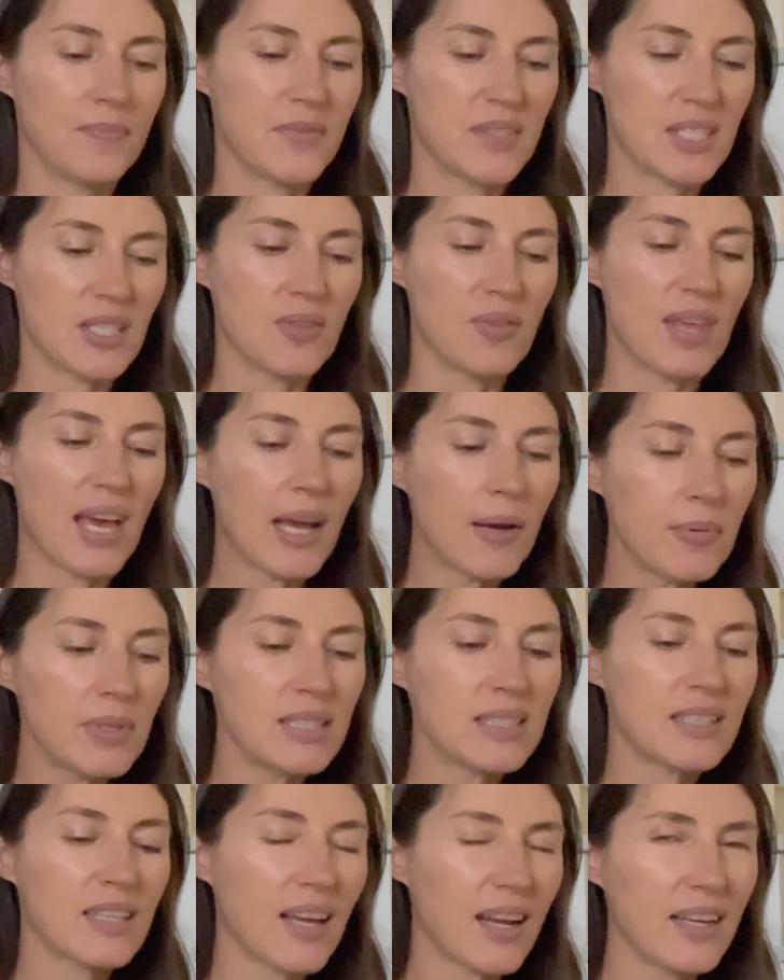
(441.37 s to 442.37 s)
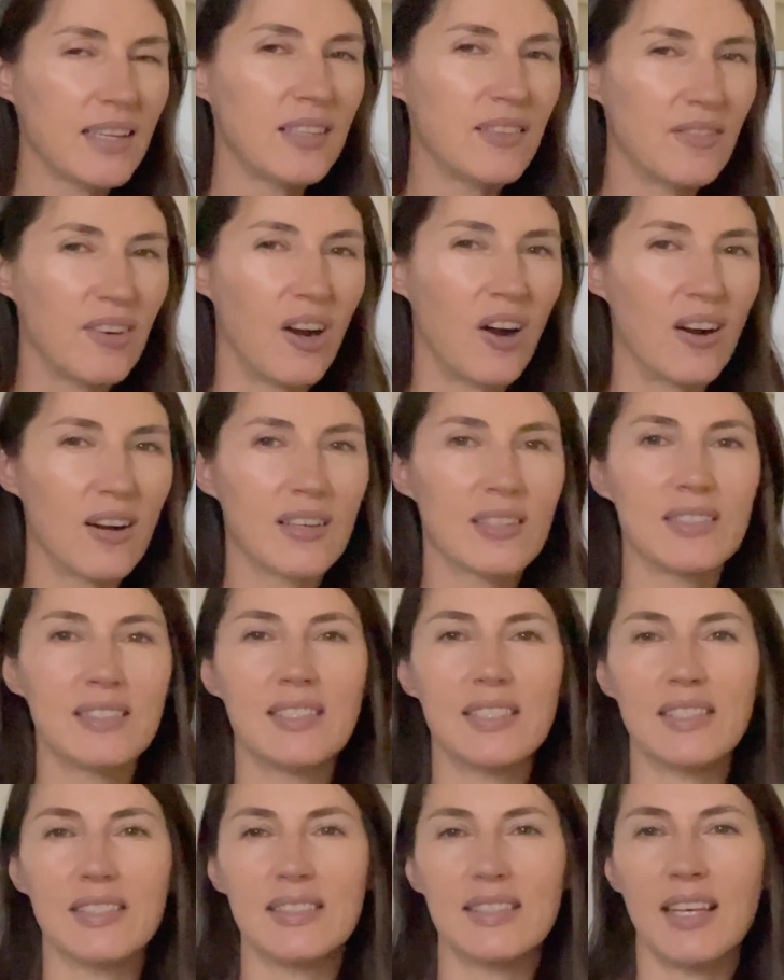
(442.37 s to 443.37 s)
So that was kind of hard
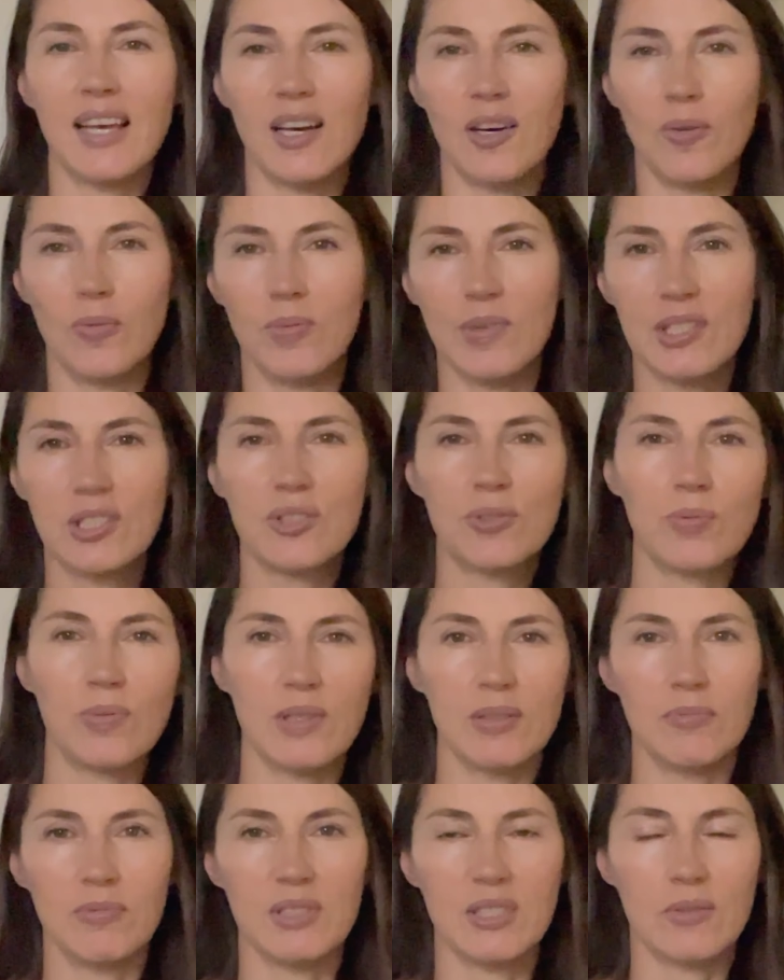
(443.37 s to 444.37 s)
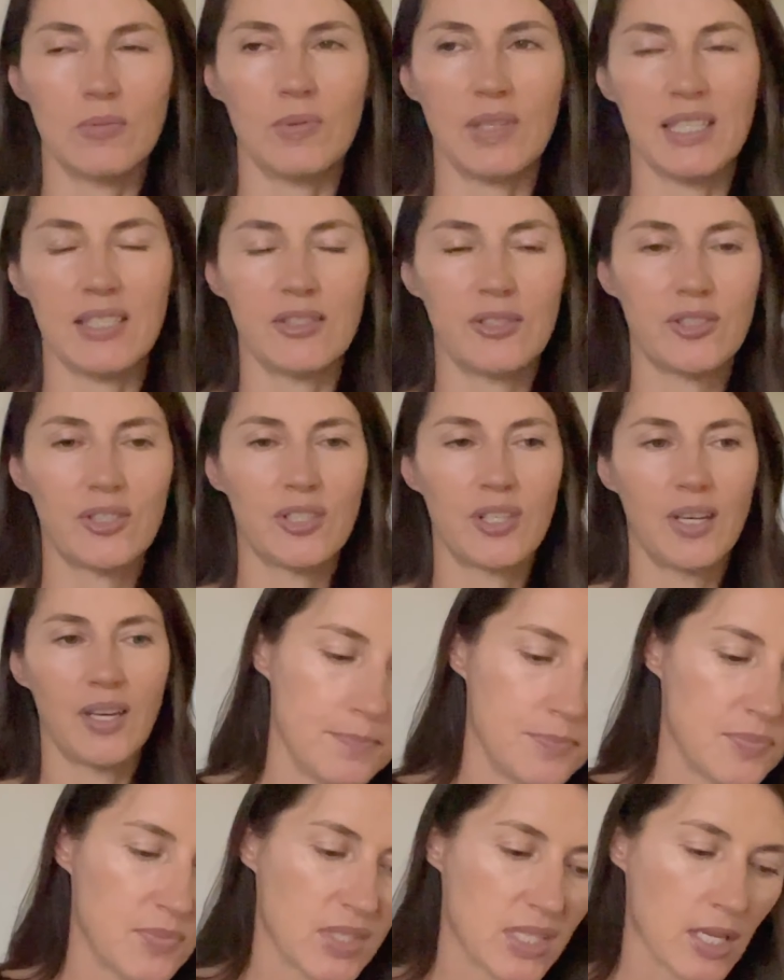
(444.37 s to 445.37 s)
to tell which one was which.
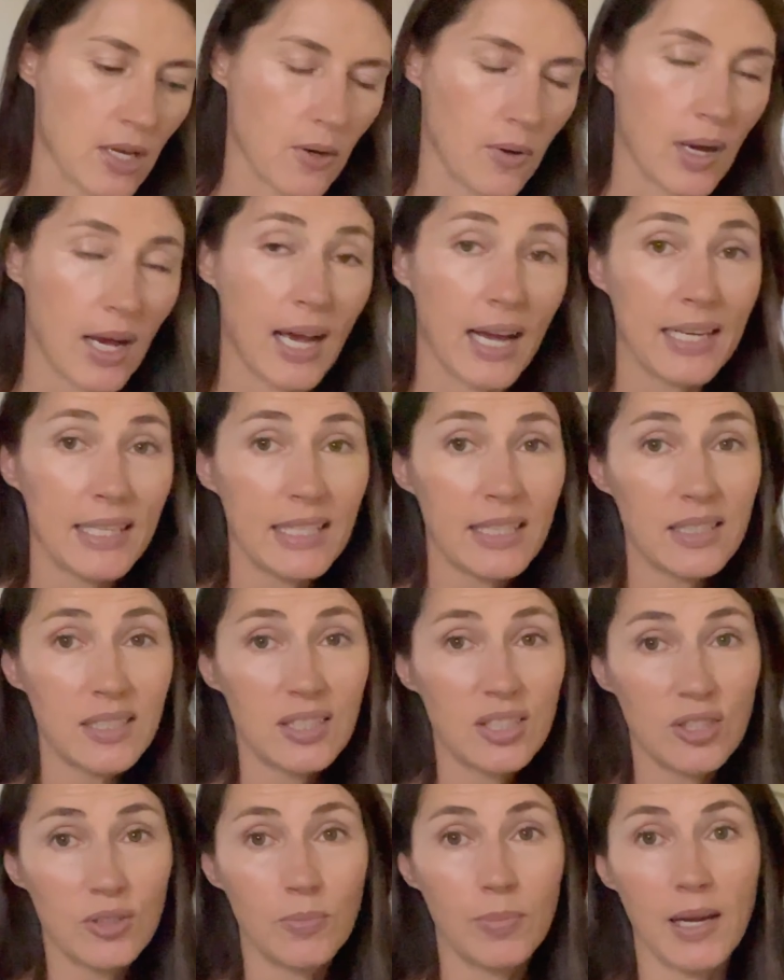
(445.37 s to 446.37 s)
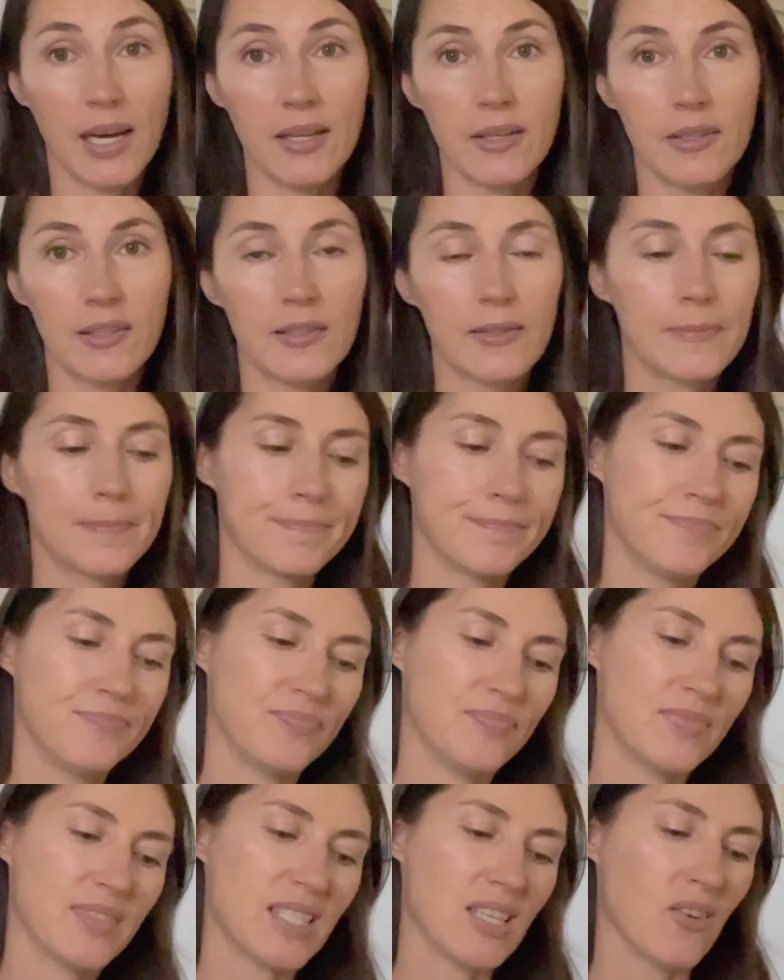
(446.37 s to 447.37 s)
So I need to do better.
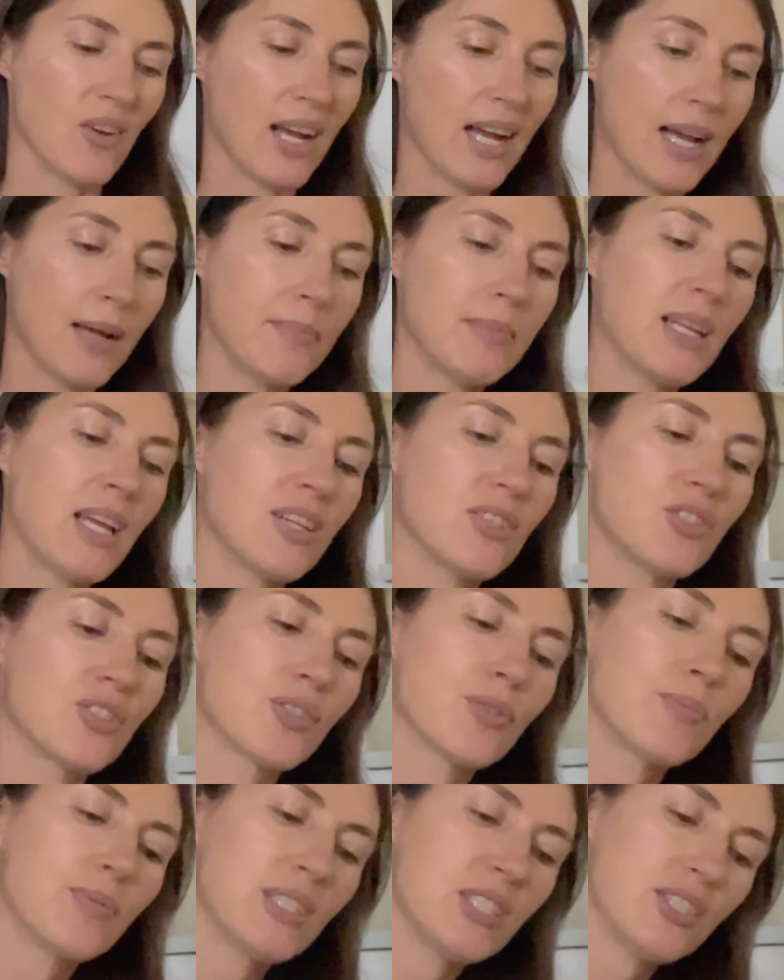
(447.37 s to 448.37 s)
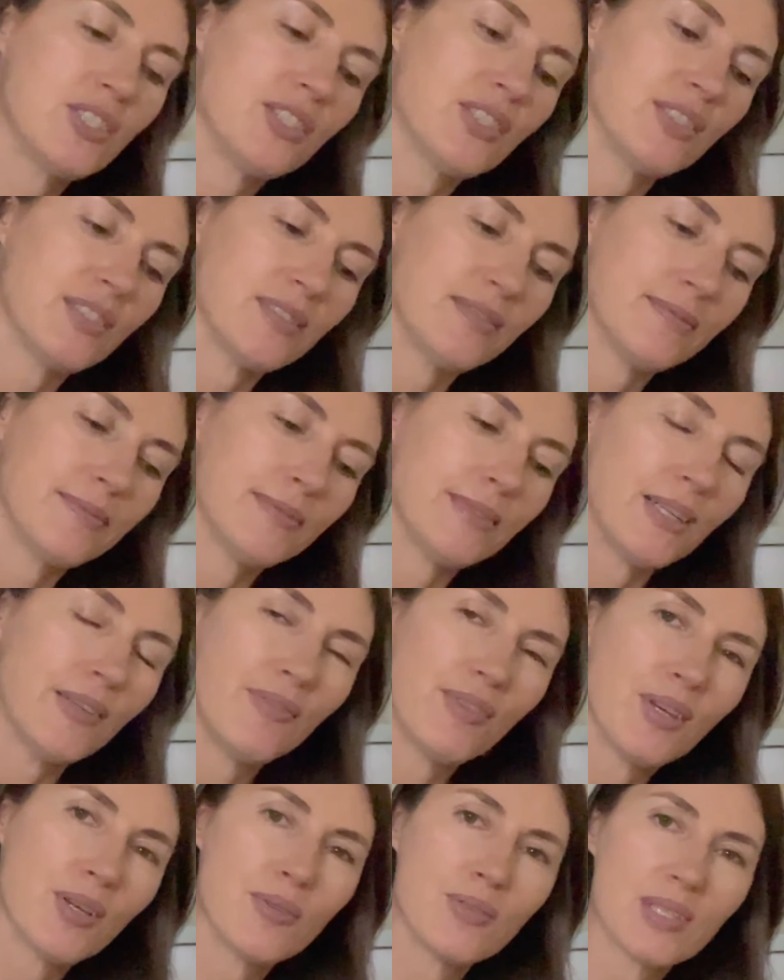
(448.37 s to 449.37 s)
So I'm not sure which of
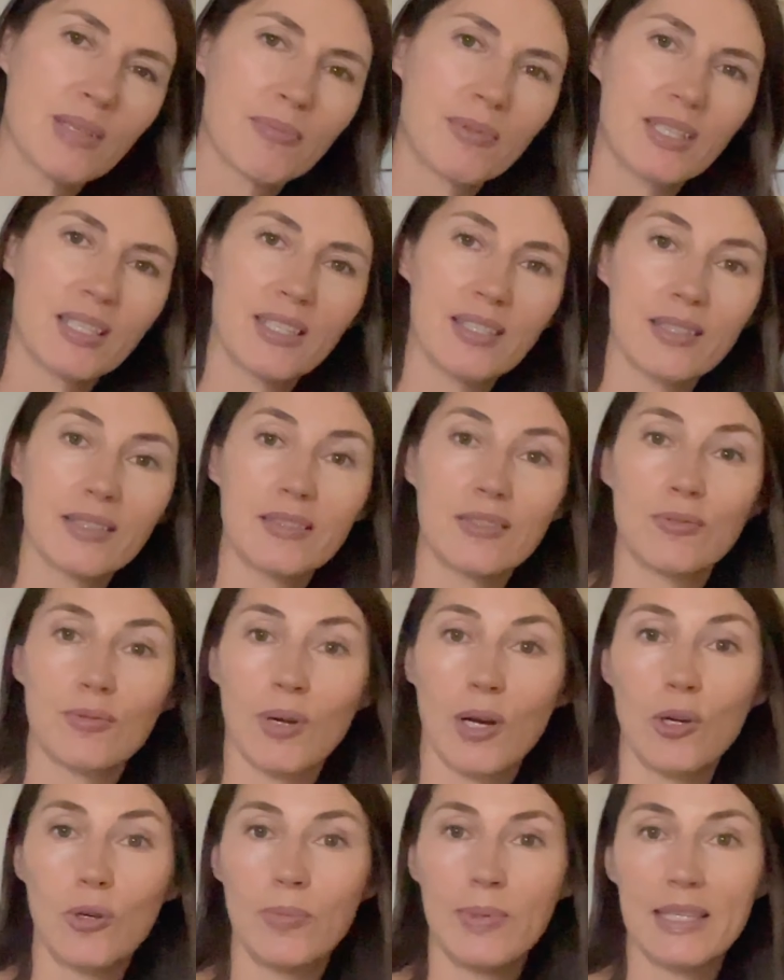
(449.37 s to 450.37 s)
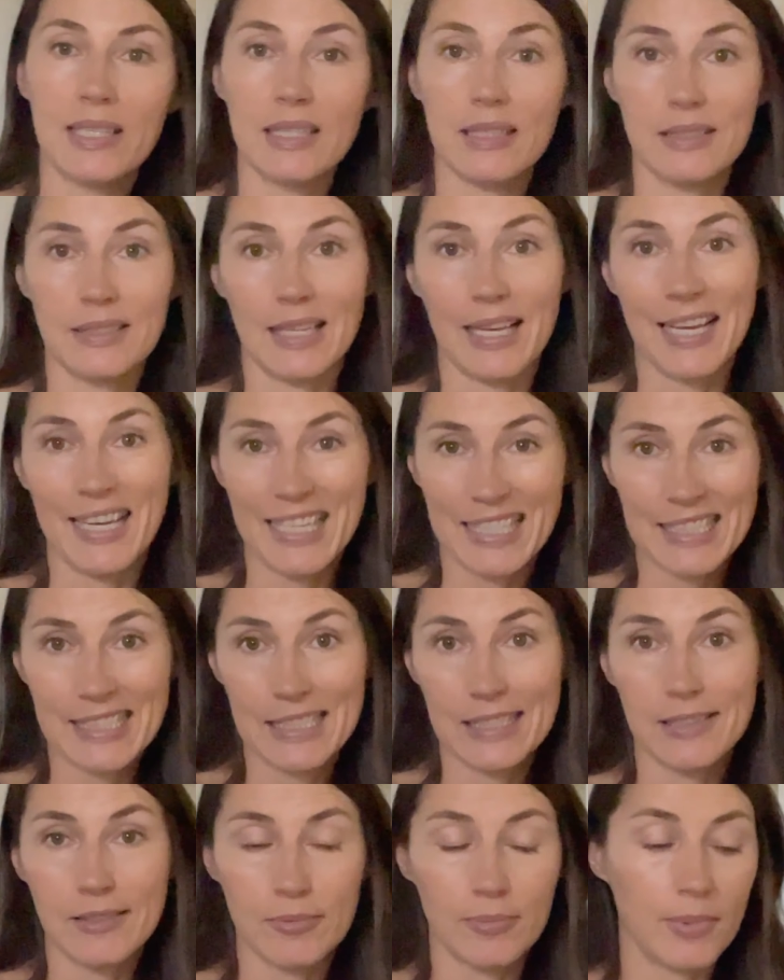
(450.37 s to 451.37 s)
those I'm gonna grow because I
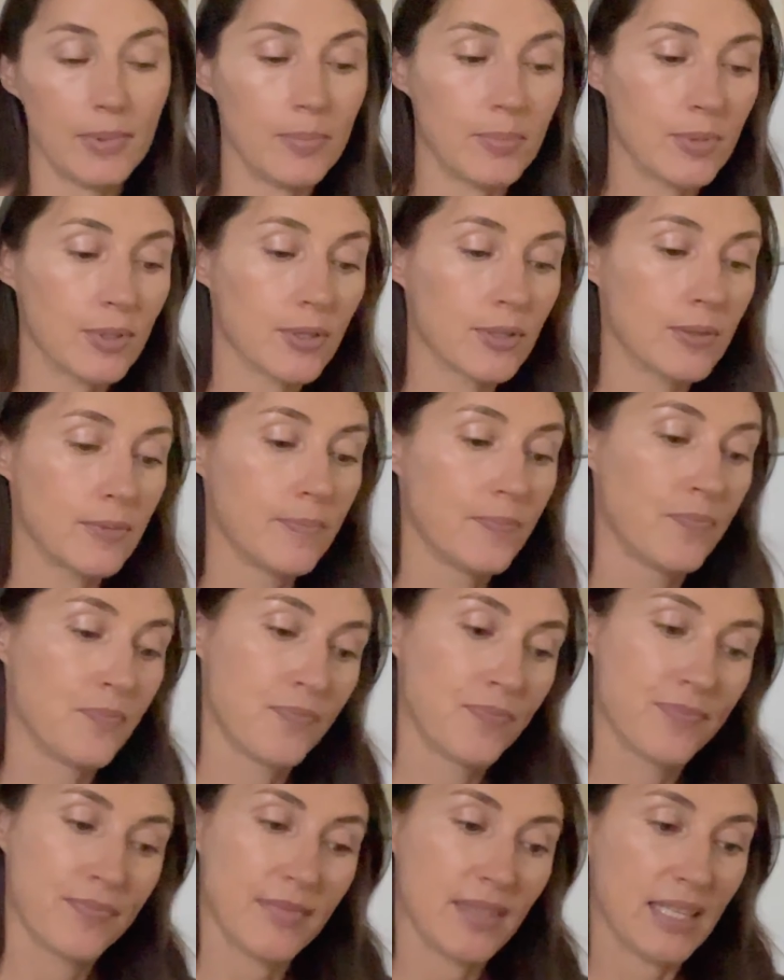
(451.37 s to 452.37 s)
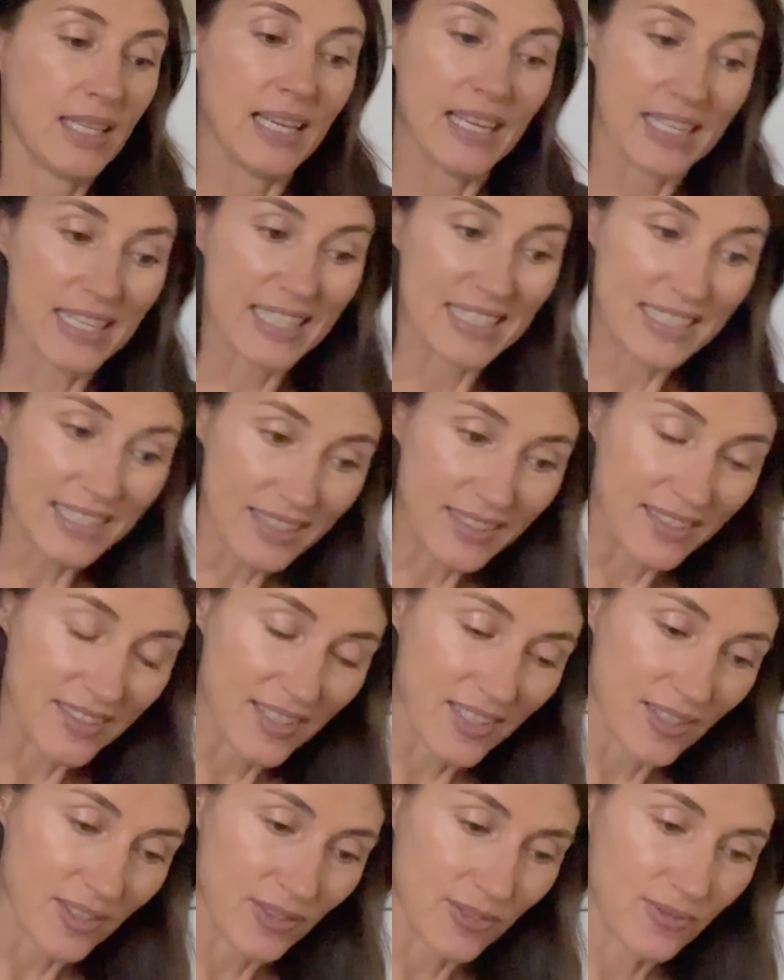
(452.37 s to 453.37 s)
can't remember. And I didn't
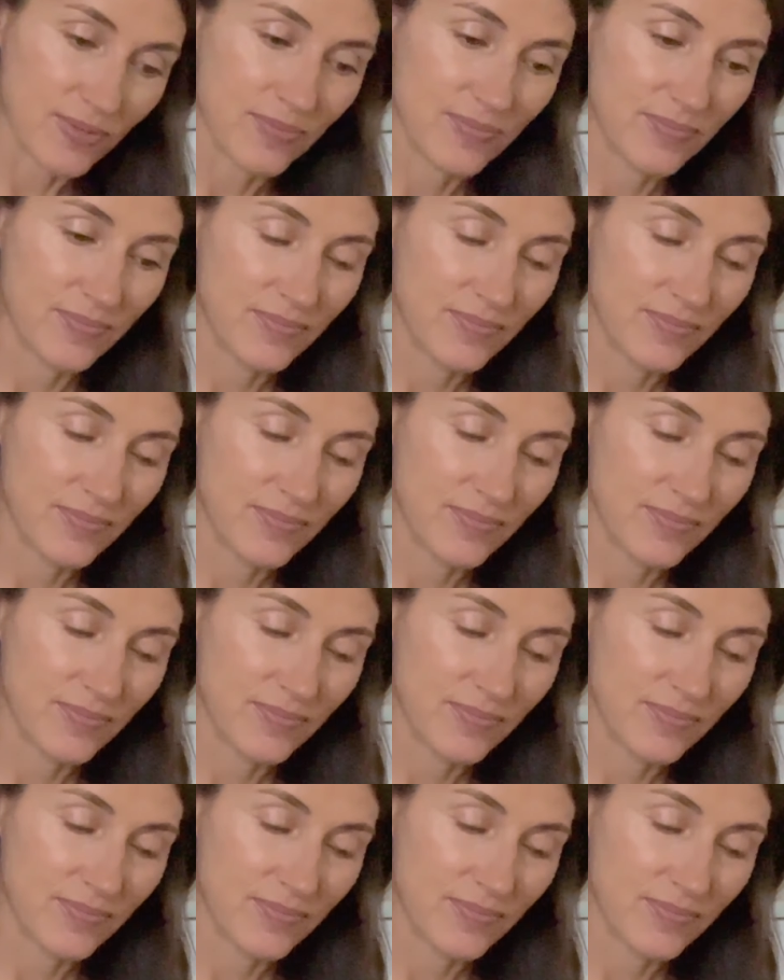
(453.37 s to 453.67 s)
know